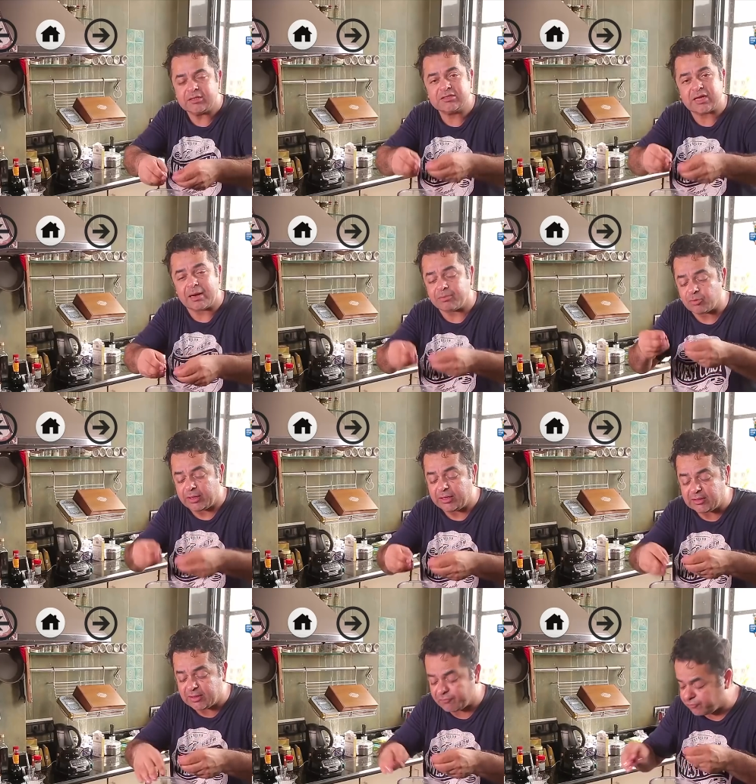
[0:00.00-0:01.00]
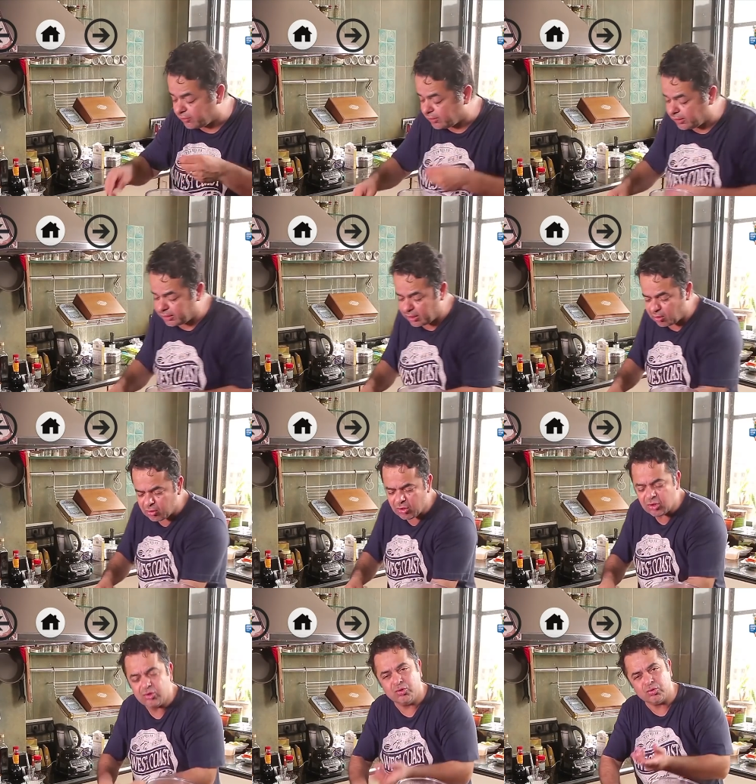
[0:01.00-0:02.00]
It's time to eat differently now,
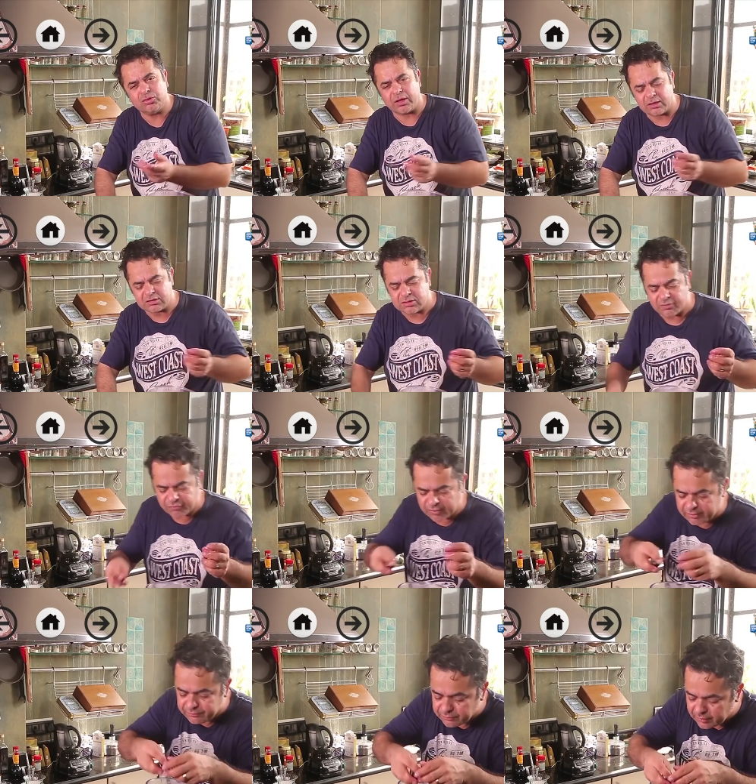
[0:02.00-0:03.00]
do things different.